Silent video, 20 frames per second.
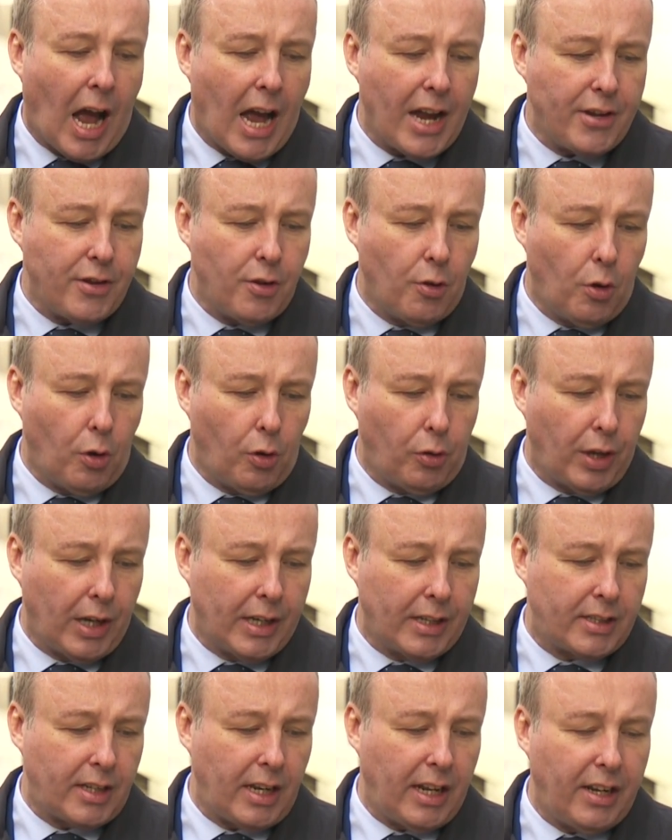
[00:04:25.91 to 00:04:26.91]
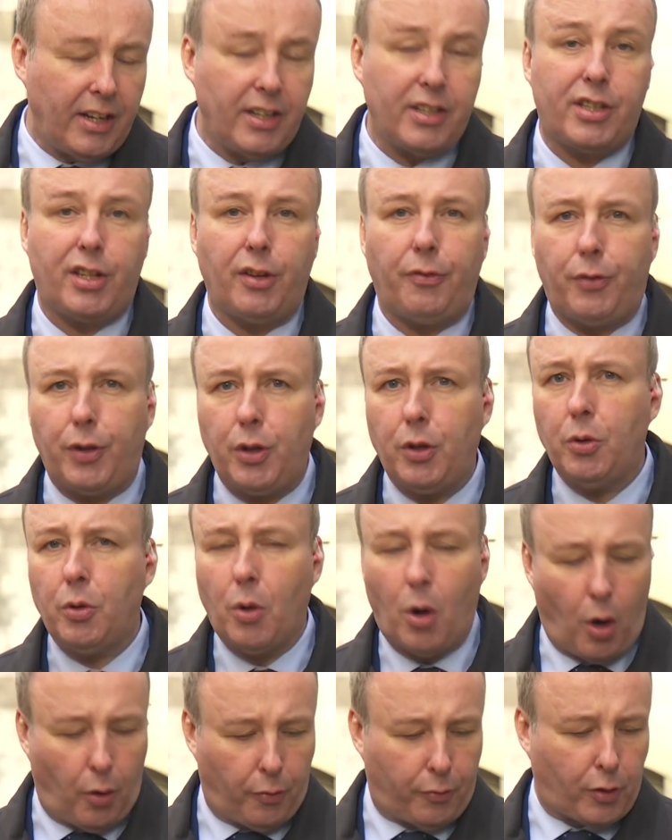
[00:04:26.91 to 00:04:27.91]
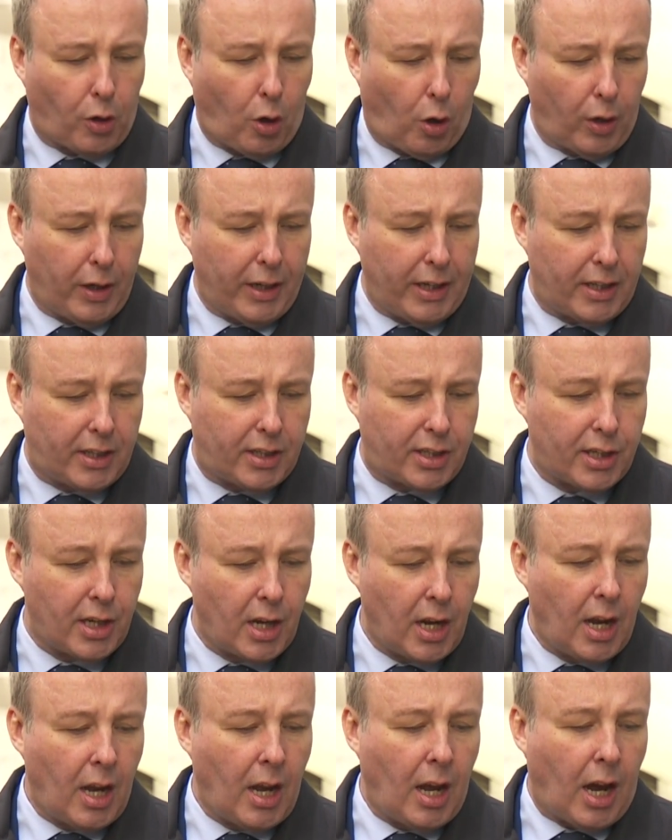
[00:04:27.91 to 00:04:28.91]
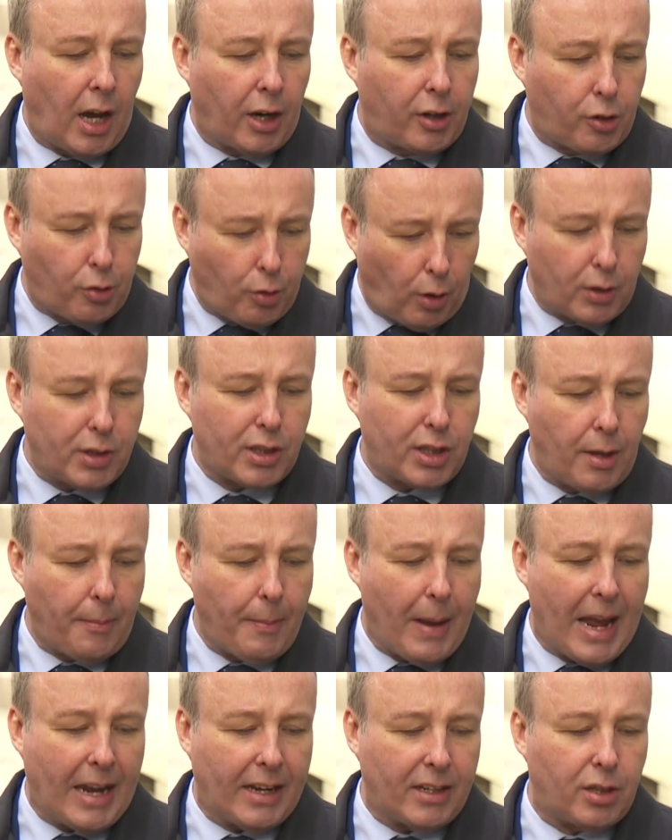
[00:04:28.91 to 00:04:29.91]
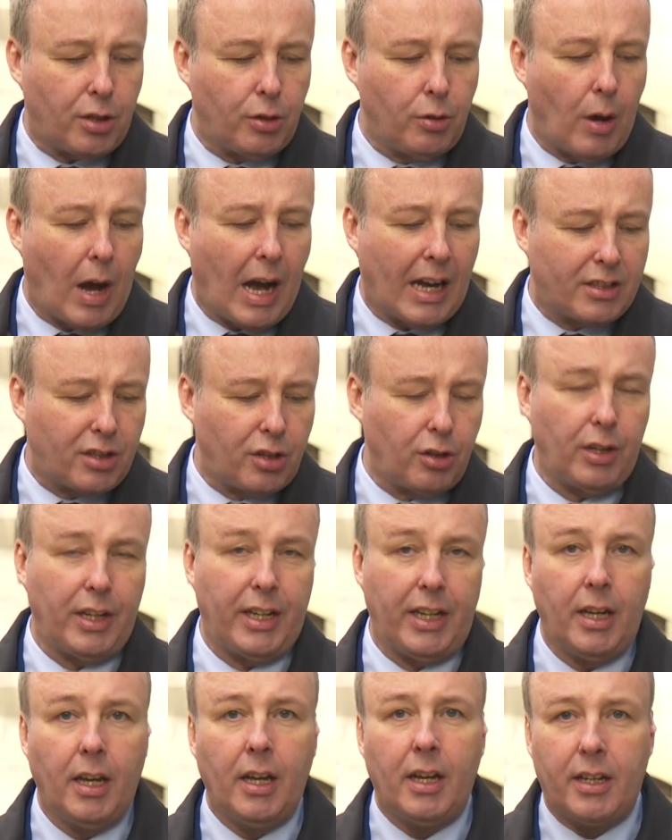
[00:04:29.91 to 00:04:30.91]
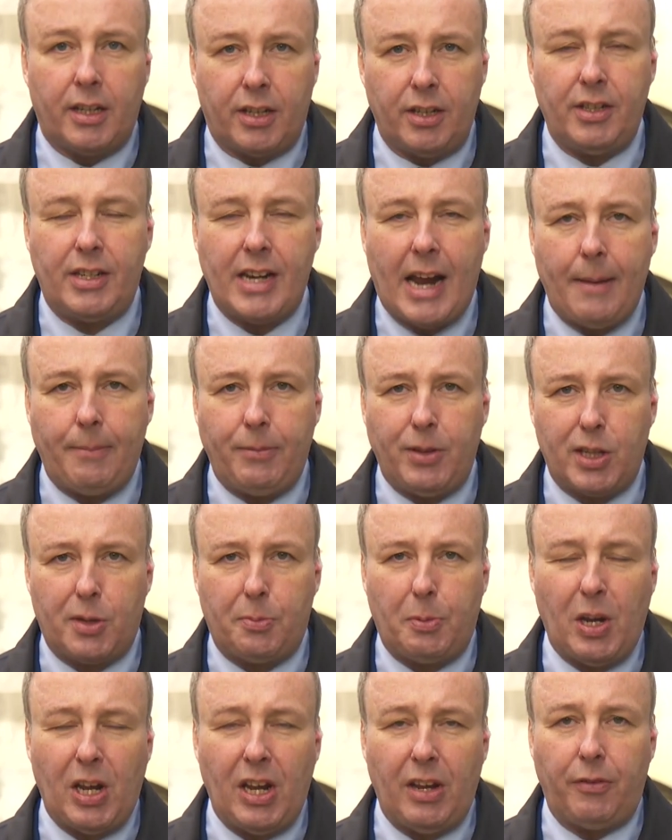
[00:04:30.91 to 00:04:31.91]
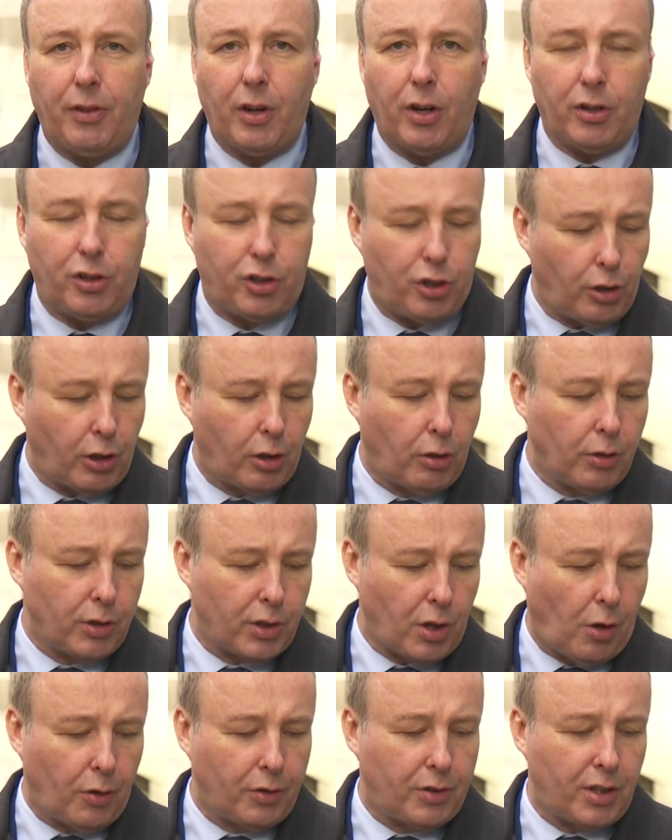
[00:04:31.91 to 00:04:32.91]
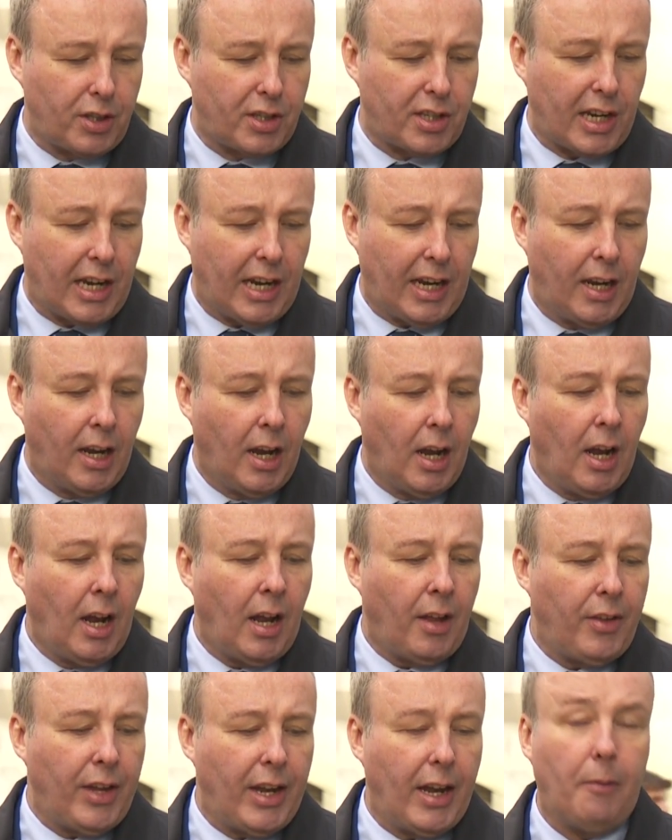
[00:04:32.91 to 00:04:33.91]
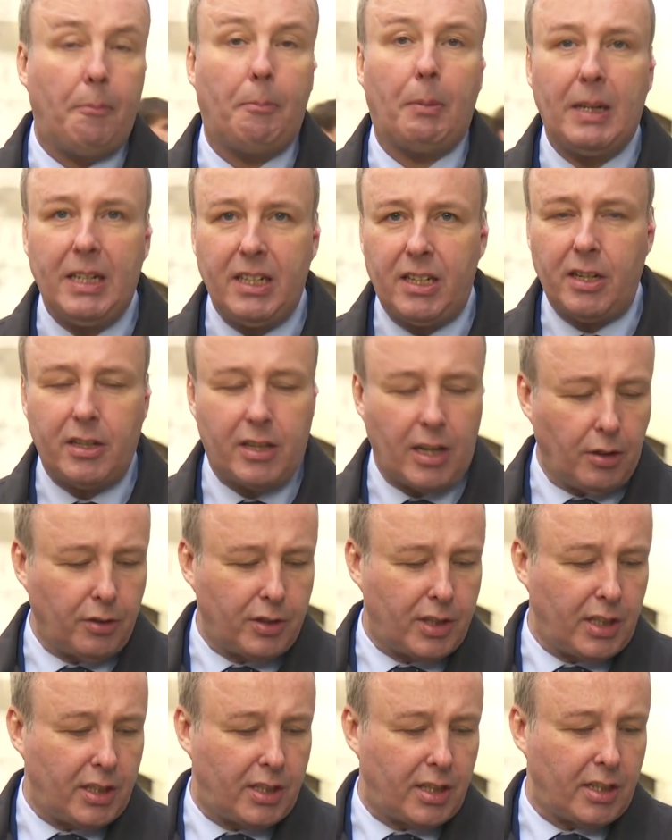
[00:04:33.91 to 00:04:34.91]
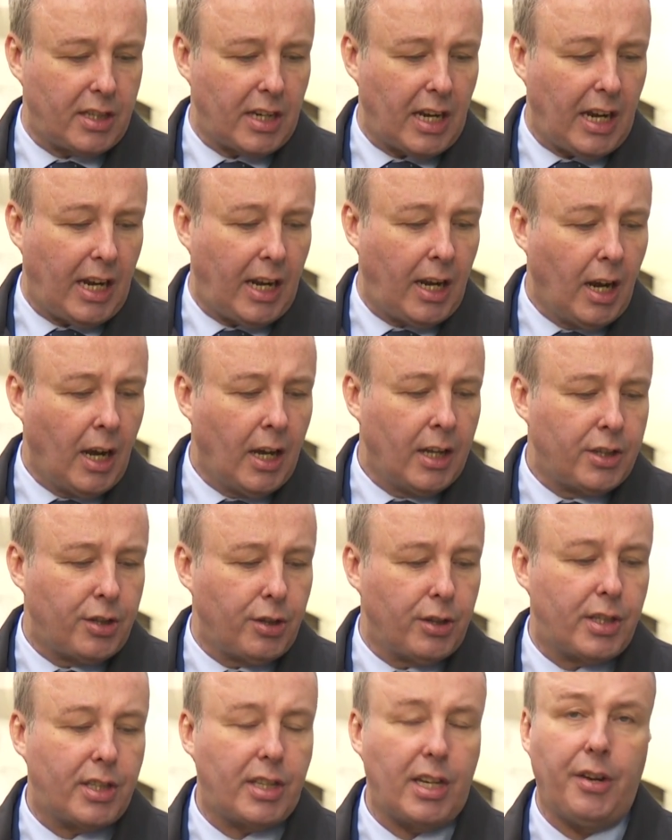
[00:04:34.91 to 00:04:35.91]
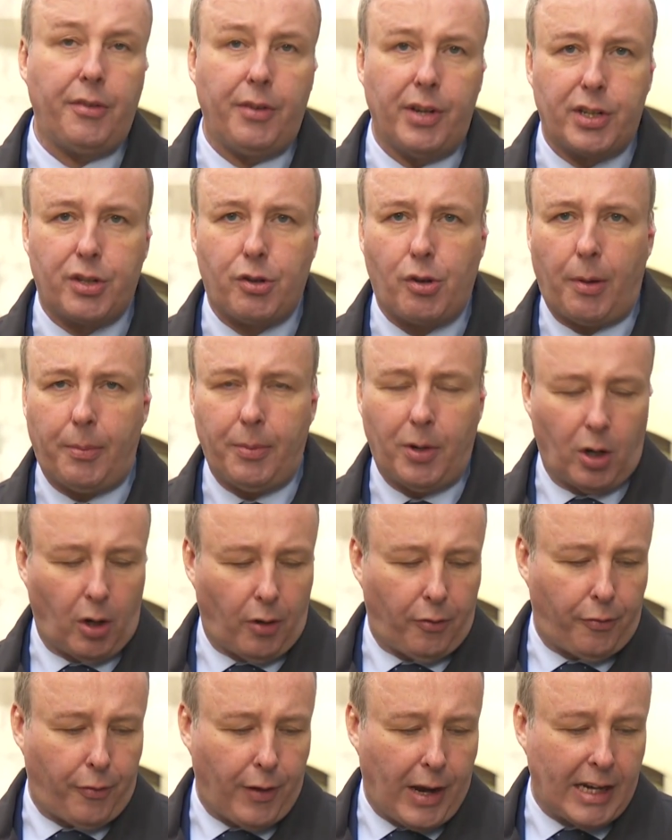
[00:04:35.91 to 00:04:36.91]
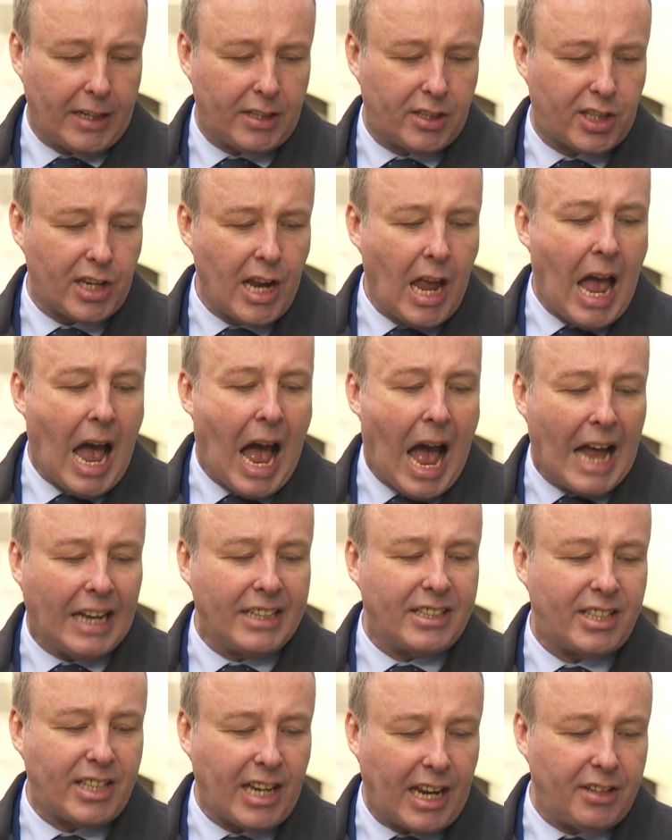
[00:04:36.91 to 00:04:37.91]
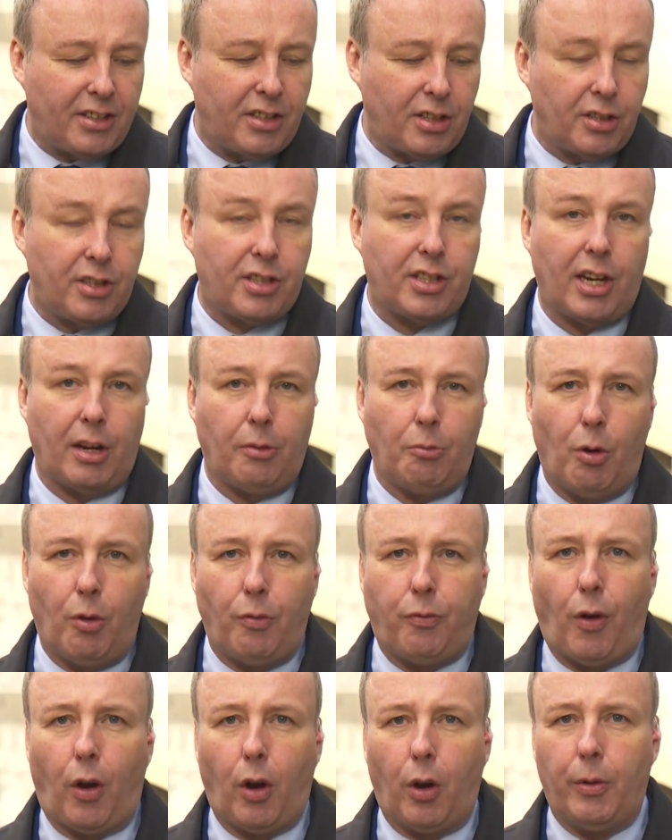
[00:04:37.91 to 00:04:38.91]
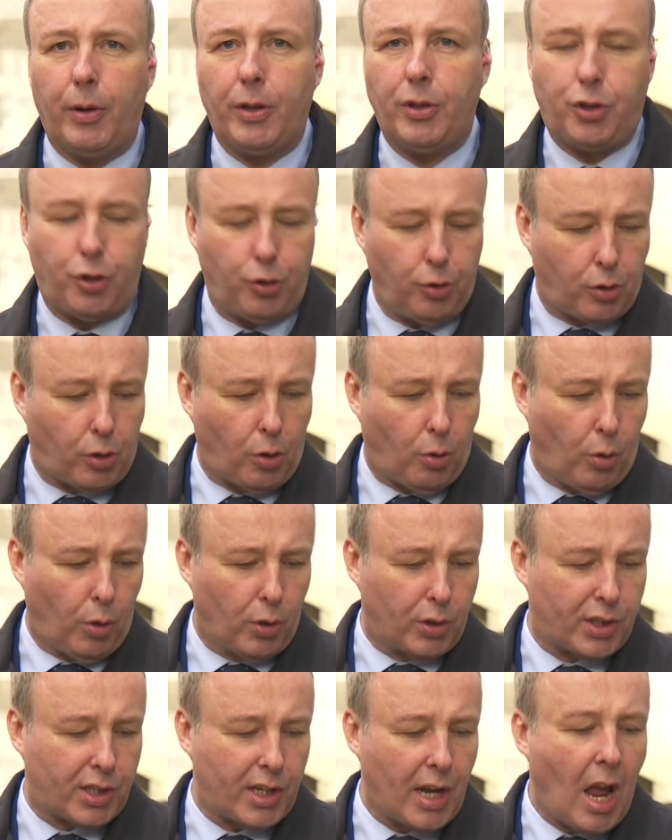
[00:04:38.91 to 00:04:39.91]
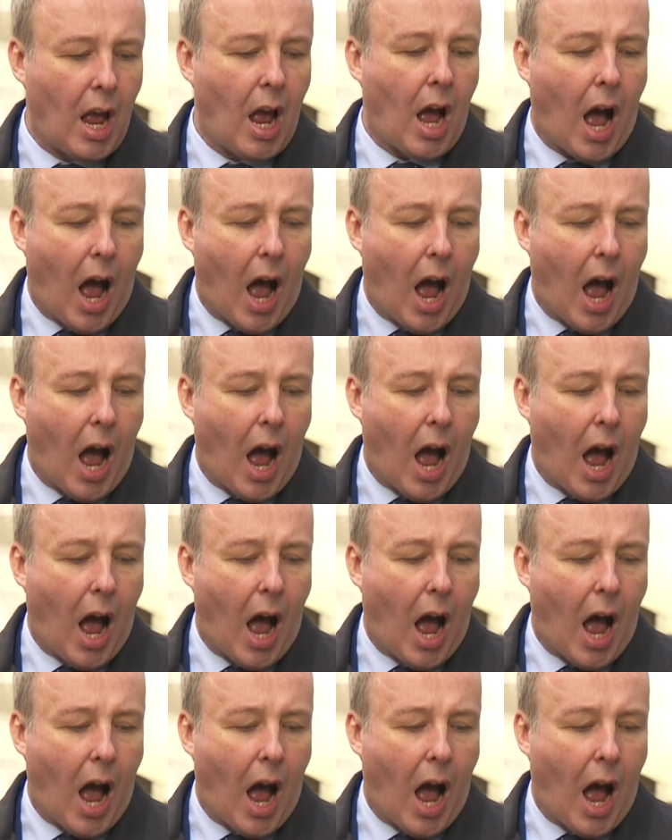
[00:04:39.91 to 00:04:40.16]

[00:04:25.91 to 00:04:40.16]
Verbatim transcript: I know that it is the view of colleagues across the Met who utterly condemn this behaviour, and she goes on to say they have pleaded guilty today to a serious criminal offence and sentencing will follow in due course.